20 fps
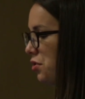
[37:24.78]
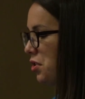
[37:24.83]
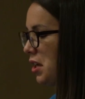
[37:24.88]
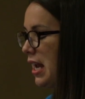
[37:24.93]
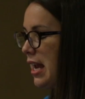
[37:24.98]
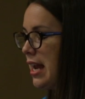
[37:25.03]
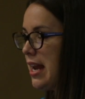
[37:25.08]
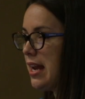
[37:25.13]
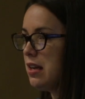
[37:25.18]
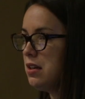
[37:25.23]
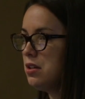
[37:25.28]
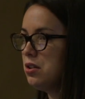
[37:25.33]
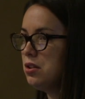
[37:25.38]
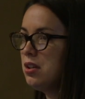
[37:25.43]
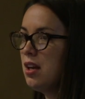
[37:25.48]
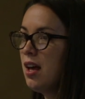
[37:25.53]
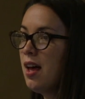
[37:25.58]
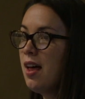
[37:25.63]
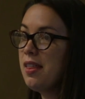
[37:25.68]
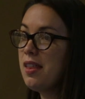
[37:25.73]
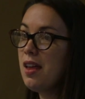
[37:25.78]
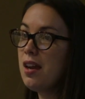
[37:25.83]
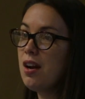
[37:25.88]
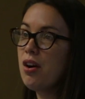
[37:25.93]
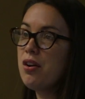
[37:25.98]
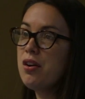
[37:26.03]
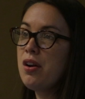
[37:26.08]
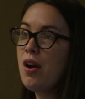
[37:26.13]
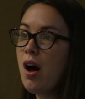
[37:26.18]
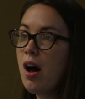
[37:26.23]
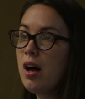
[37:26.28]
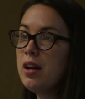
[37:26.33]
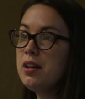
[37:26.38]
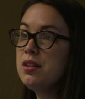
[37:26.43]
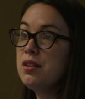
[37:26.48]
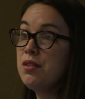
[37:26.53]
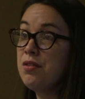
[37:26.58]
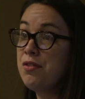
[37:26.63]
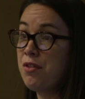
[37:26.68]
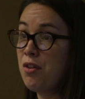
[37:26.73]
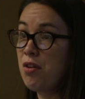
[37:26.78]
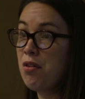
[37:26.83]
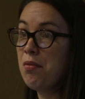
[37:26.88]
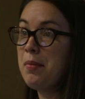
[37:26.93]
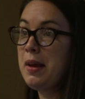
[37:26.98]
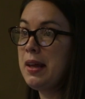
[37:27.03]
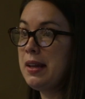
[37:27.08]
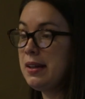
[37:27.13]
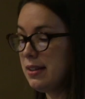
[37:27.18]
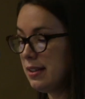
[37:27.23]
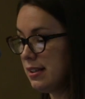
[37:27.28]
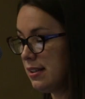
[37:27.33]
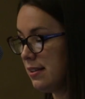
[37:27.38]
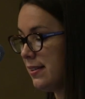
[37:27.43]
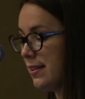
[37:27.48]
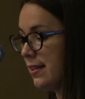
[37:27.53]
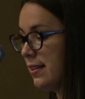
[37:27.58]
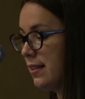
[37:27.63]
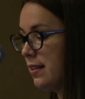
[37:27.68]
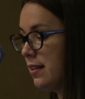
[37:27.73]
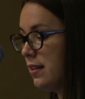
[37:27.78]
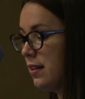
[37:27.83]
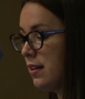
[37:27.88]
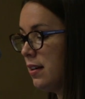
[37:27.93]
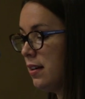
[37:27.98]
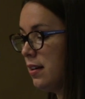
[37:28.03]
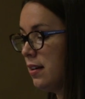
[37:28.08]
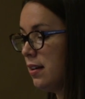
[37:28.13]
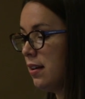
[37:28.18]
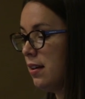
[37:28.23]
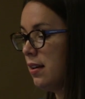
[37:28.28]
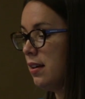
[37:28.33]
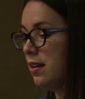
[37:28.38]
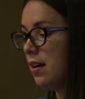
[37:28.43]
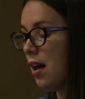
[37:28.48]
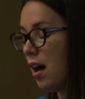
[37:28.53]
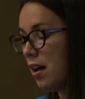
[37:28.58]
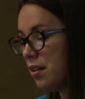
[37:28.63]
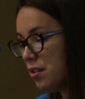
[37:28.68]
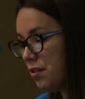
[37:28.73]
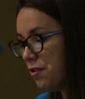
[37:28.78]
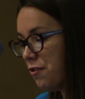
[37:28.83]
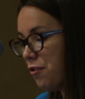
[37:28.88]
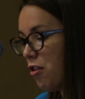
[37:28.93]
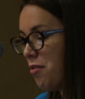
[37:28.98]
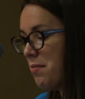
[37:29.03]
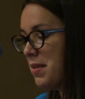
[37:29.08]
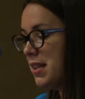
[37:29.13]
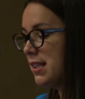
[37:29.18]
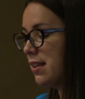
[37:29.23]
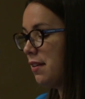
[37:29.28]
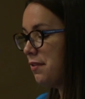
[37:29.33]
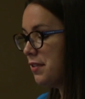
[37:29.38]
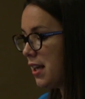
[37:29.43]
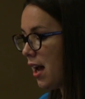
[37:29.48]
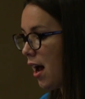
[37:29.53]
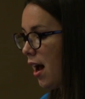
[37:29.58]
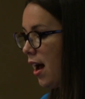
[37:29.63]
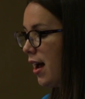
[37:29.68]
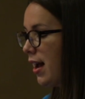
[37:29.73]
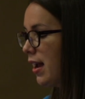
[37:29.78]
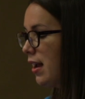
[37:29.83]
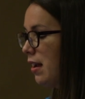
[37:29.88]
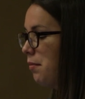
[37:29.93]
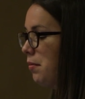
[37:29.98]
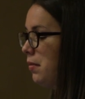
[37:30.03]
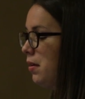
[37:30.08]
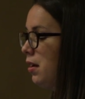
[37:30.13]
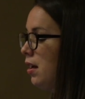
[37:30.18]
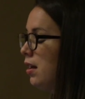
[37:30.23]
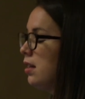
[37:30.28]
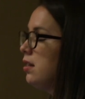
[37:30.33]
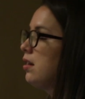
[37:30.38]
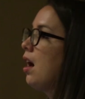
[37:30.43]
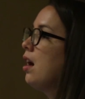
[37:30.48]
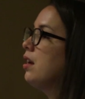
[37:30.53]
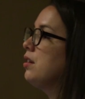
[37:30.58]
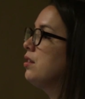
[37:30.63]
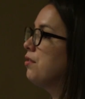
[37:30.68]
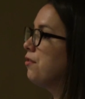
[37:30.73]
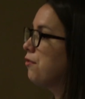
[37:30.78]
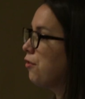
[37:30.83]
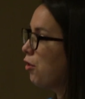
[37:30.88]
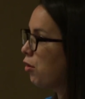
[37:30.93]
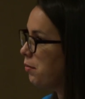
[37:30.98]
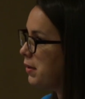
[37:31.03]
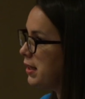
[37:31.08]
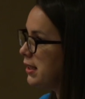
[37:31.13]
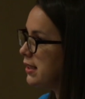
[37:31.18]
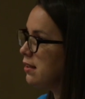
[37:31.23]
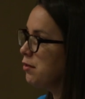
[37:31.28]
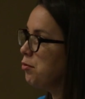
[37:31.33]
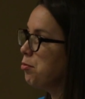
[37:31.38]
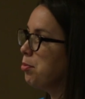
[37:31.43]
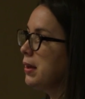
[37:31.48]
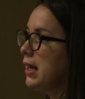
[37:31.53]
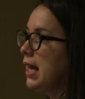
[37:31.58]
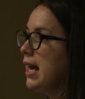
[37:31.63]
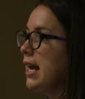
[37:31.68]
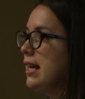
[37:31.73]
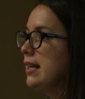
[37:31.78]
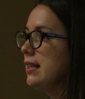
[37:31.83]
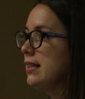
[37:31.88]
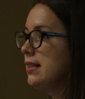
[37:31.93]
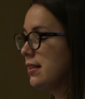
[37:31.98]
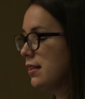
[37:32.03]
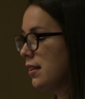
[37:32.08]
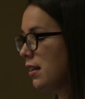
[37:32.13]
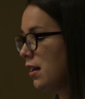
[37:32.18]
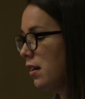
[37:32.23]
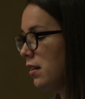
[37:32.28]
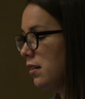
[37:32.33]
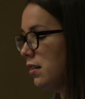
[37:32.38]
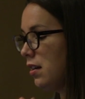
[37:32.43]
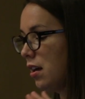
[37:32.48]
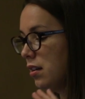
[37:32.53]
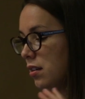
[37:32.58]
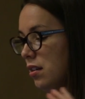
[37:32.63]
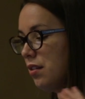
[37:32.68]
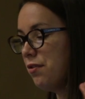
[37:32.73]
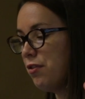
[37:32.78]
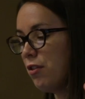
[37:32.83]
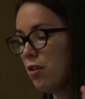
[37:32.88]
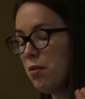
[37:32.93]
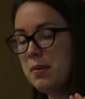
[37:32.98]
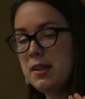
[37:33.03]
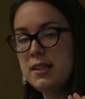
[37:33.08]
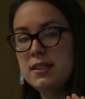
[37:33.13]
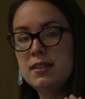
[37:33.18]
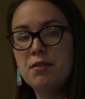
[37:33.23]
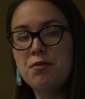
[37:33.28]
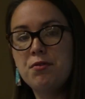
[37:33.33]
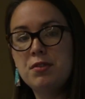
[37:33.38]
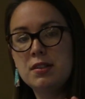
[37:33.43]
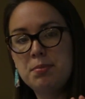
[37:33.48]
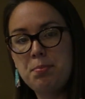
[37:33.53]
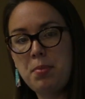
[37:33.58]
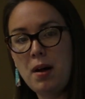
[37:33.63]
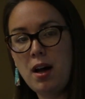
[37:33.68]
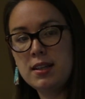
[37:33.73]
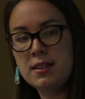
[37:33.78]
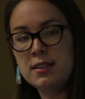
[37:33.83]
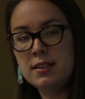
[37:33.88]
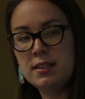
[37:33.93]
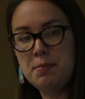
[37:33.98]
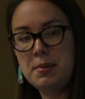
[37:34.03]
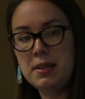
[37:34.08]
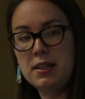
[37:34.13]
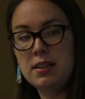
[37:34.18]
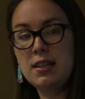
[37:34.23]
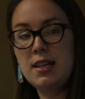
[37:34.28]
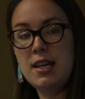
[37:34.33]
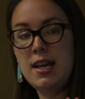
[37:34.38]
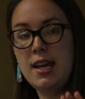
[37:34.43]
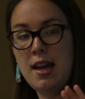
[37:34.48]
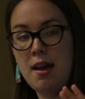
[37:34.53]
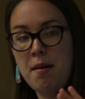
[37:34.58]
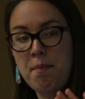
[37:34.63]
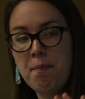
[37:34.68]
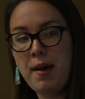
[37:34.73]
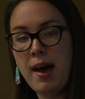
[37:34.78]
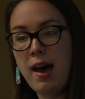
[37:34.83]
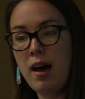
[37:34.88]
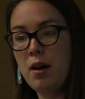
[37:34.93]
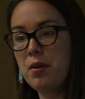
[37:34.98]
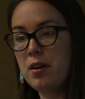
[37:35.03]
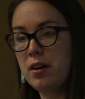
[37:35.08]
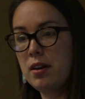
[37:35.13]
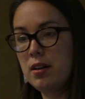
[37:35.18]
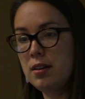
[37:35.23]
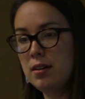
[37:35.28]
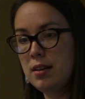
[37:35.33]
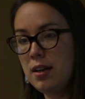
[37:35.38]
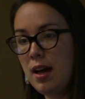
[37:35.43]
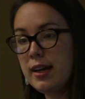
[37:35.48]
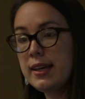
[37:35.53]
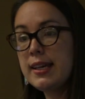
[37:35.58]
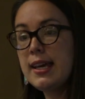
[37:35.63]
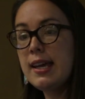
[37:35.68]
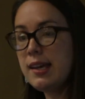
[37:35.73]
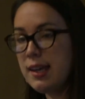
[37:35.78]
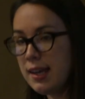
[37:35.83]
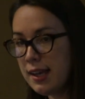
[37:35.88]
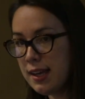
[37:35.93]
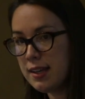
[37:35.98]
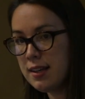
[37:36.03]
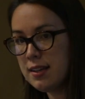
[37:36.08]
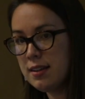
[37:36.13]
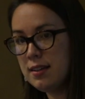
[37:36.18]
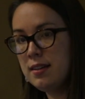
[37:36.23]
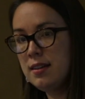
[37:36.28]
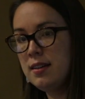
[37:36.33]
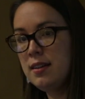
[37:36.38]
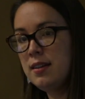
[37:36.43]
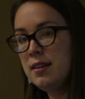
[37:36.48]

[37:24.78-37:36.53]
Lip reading: of change that are not deferments of time, not deferments of place, not deferments of responsibility and power, not kicking it